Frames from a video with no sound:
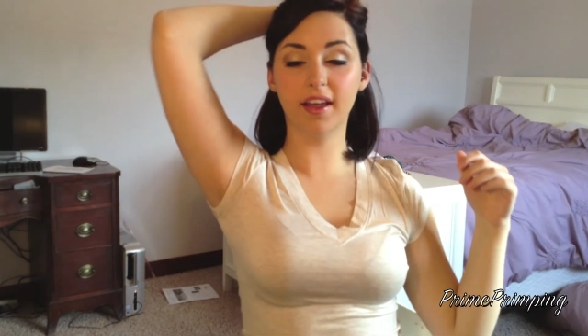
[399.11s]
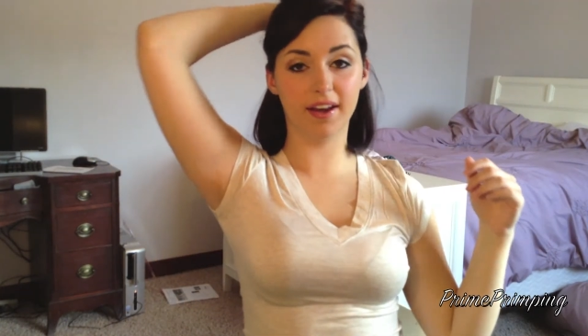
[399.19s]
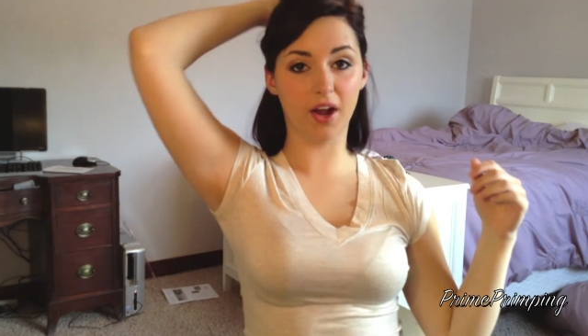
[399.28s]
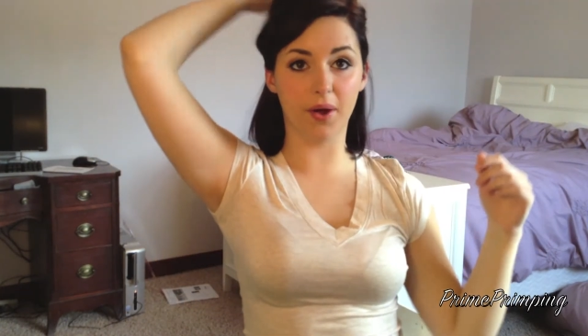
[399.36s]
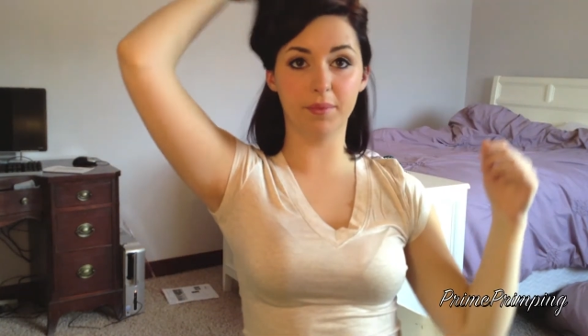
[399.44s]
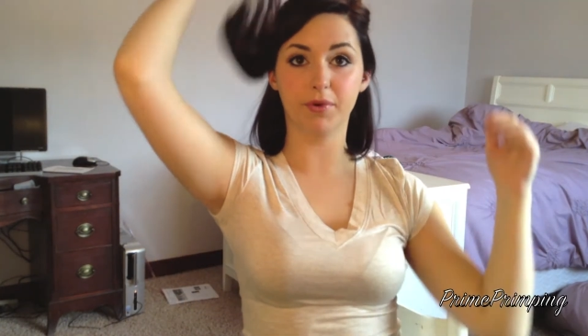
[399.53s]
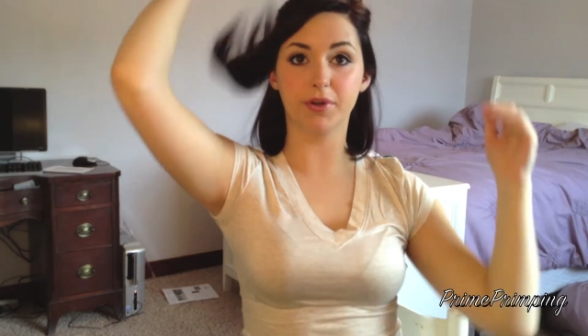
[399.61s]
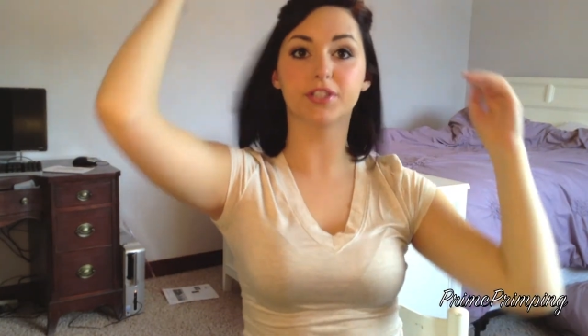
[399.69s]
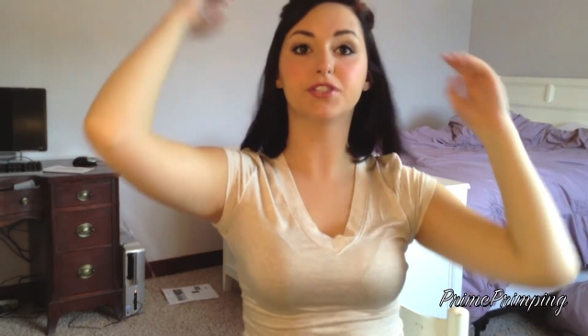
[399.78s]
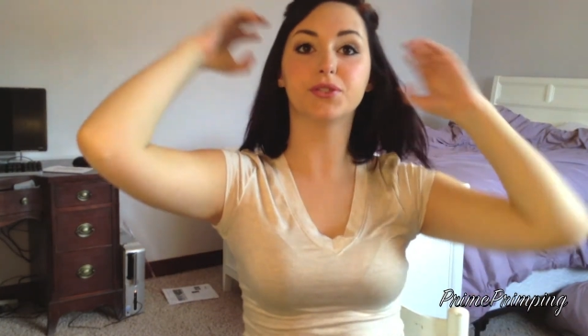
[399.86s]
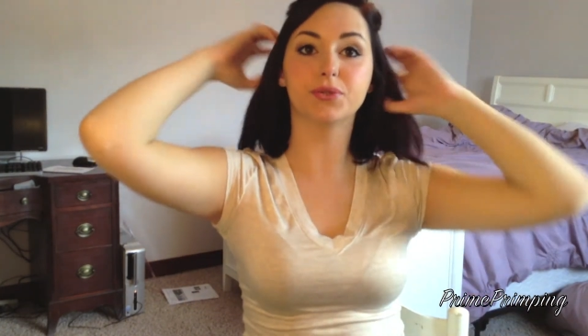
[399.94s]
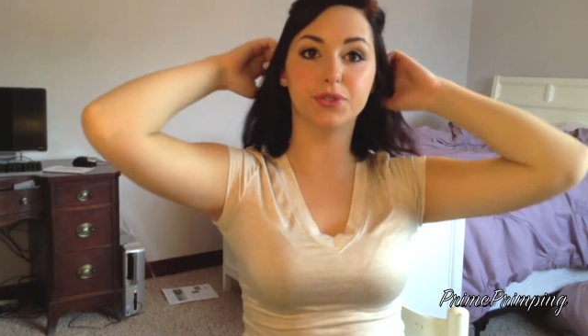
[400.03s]
and now I'm going
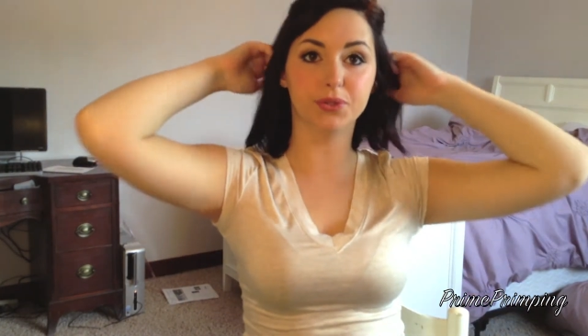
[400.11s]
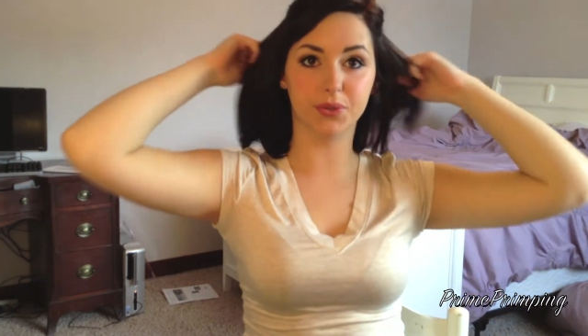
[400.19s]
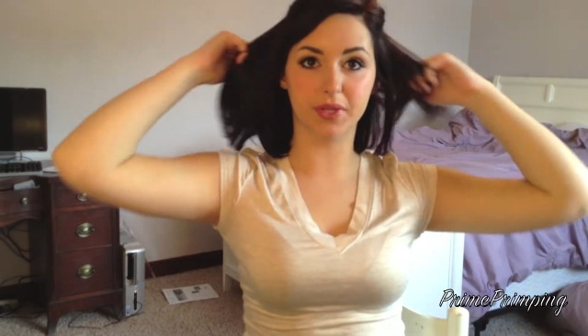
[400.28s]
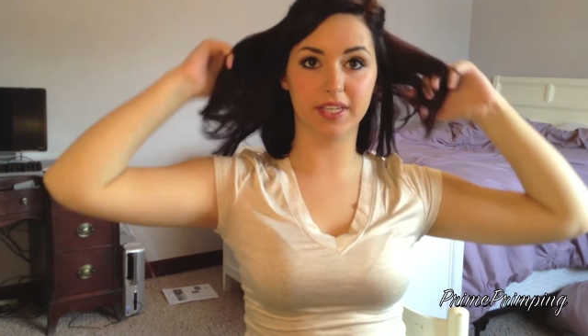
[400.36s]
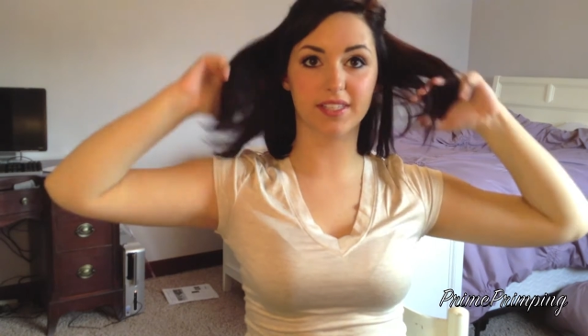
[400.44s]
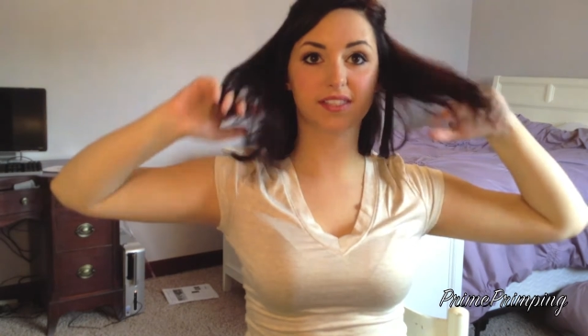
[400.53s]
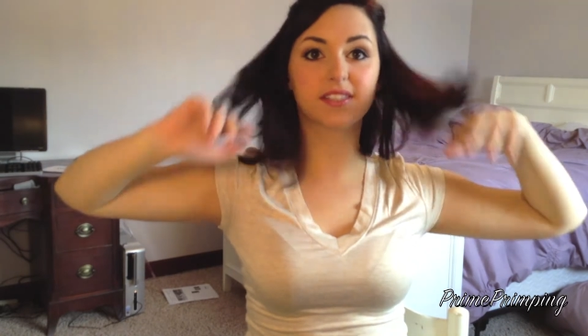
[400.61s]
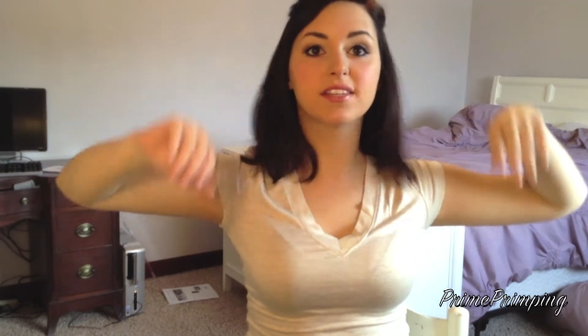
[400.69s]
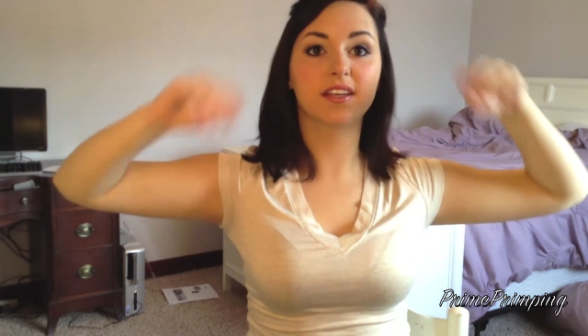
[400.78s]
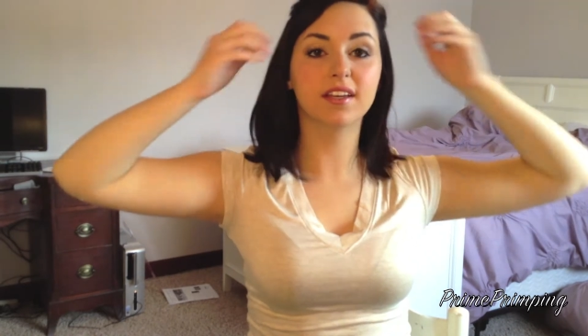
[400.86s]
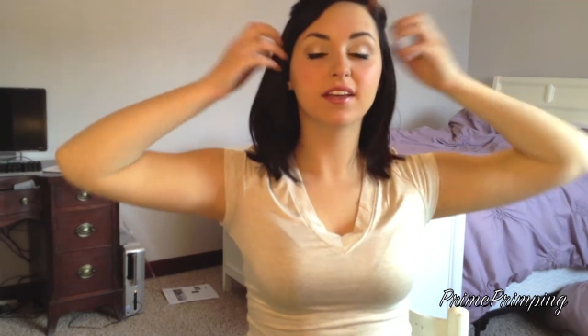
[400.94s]
to do this